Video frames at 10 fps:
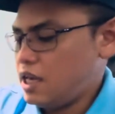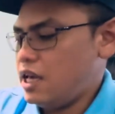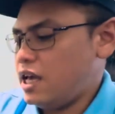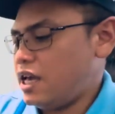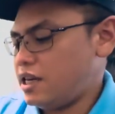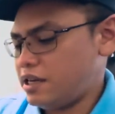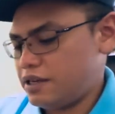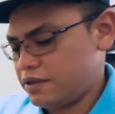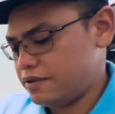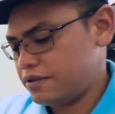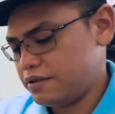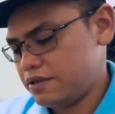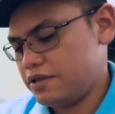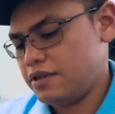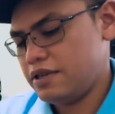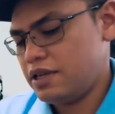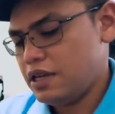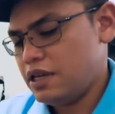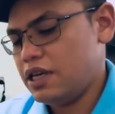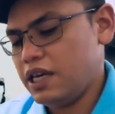And
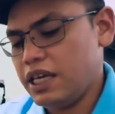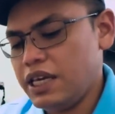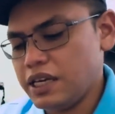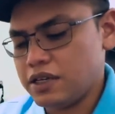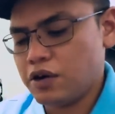the inner,